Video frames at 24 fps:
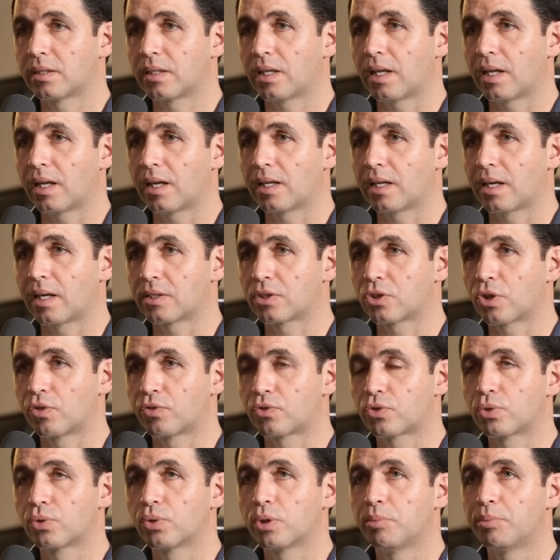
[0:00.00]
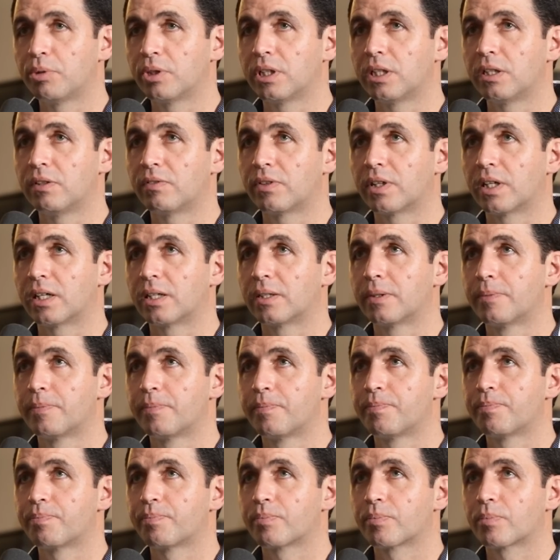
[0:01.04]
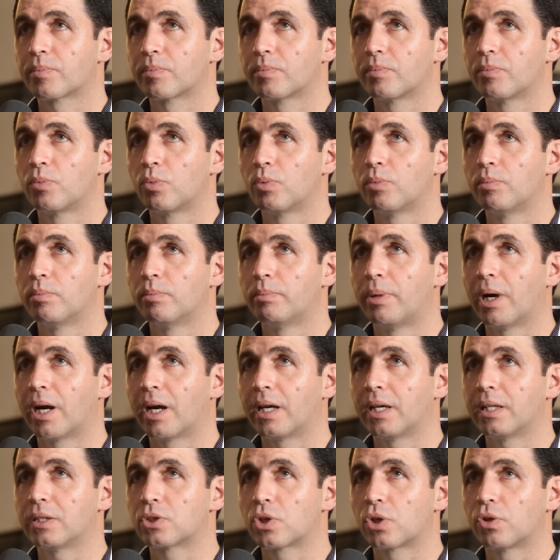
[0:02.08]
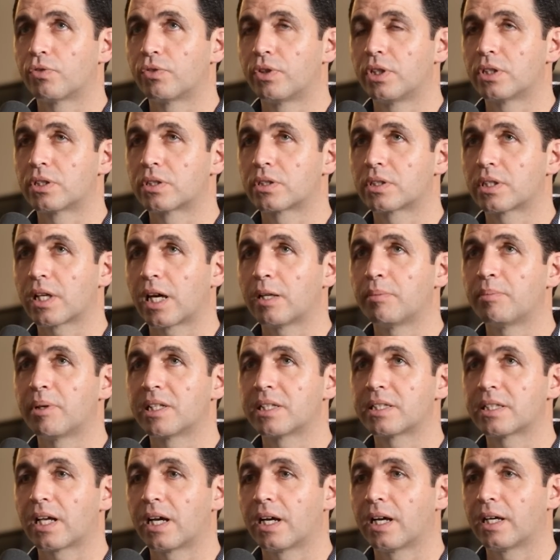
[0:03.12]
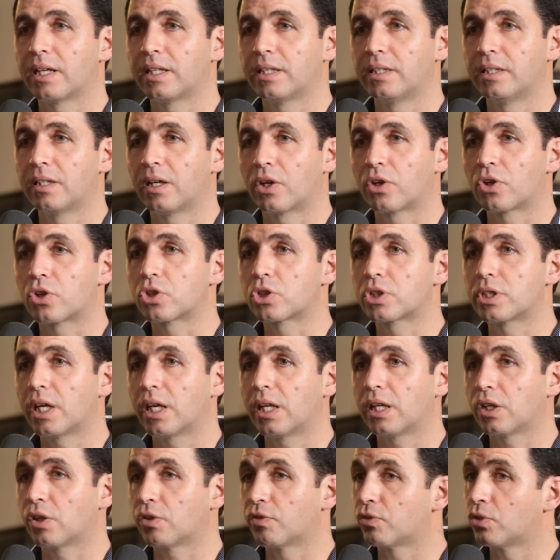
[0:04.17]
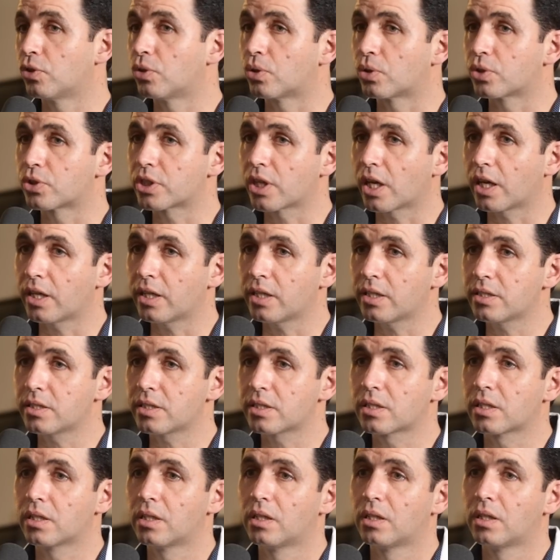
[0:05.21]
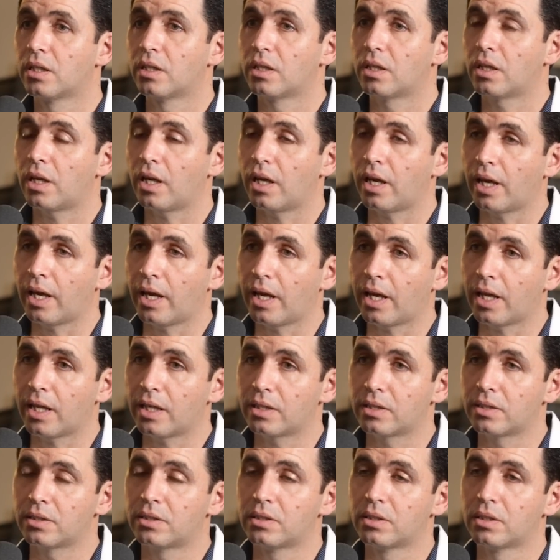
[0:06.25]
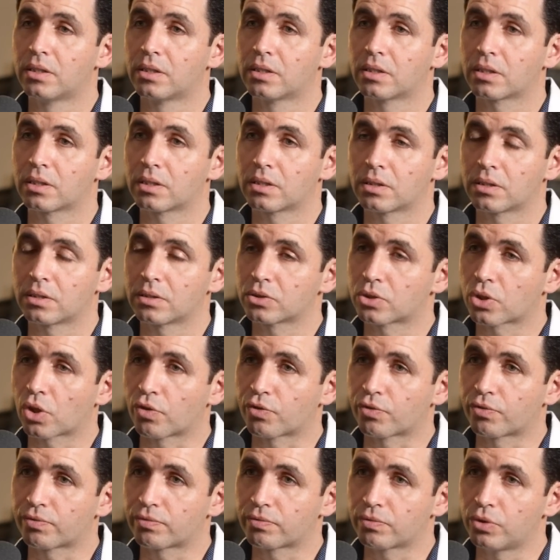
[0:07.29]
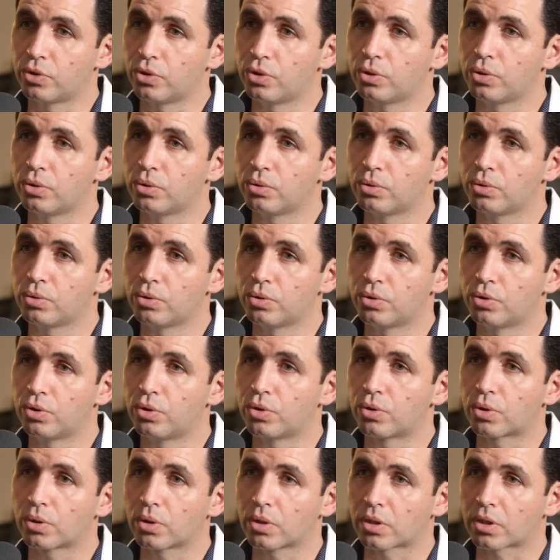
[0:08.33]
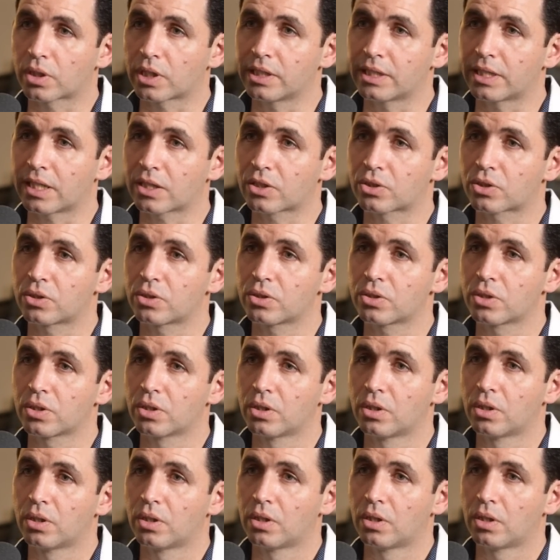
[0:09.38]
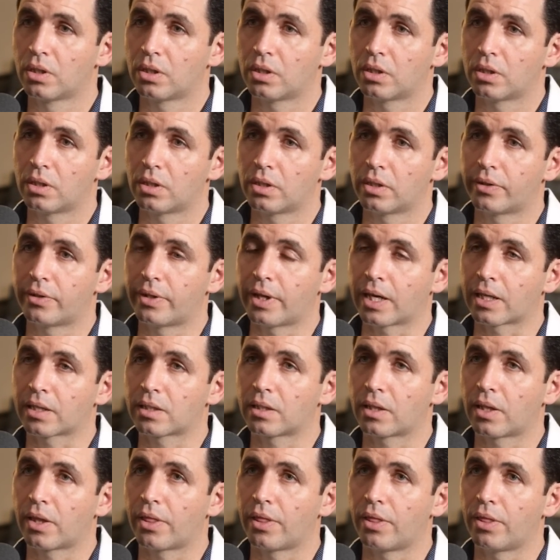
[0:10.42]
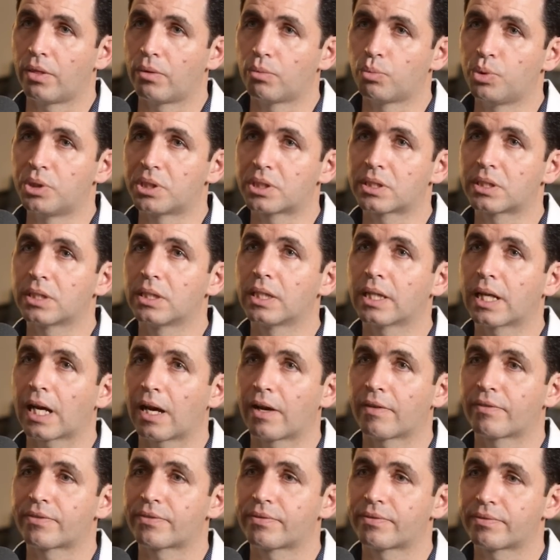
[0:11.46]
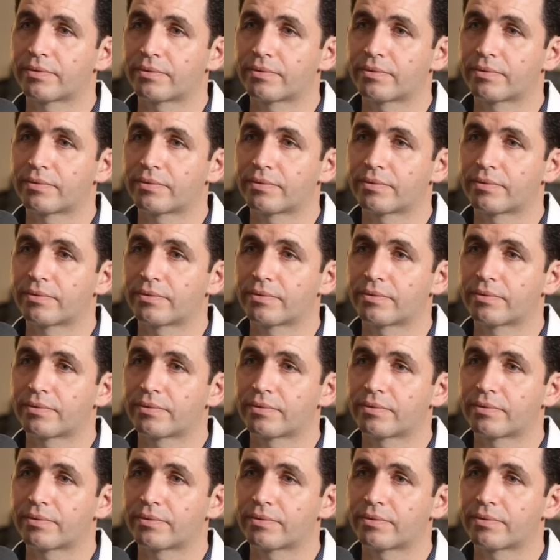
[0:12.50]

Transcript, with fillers: And I, I sort of truly believe that by sort of this side by side understanding of neuroscience and sort of new neural architectures, that we still have